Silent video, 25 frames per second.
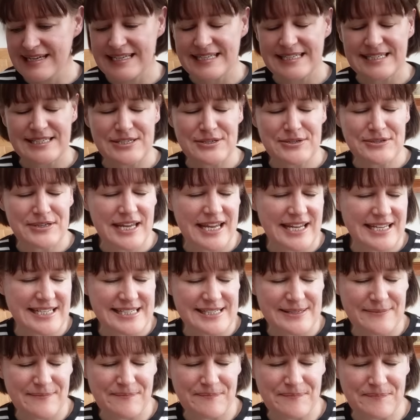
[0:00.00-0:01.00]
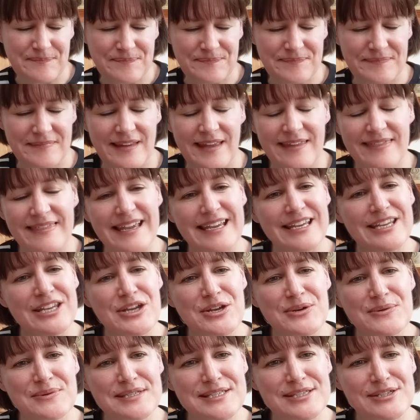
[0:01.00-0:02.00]
So yes, thank
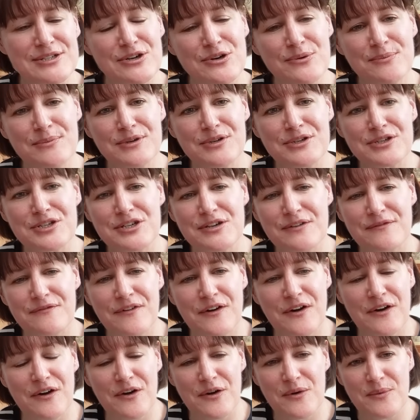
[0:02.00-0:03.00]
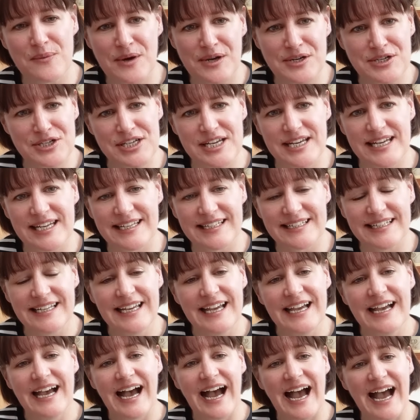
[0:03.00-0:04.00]
you so much for watching,
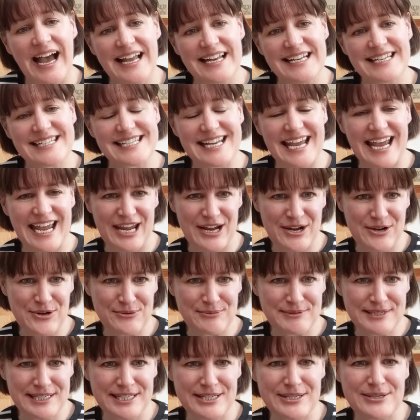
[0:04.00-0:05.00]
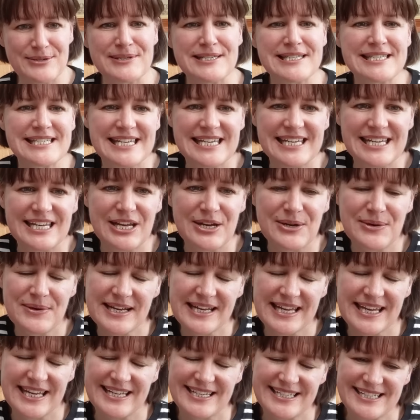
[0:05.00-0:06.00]
and I hope to see you
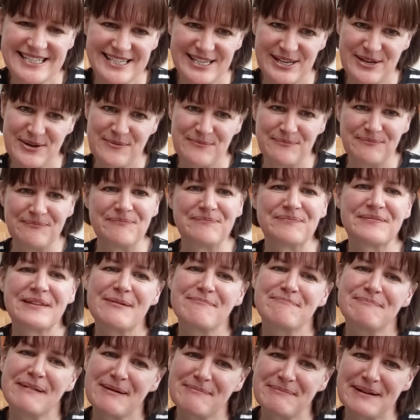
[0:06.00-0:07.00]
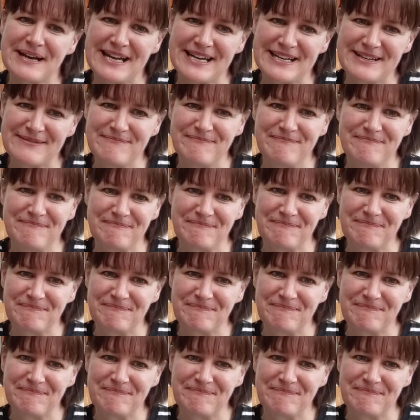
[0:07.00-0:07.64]
again soon. Bye bye.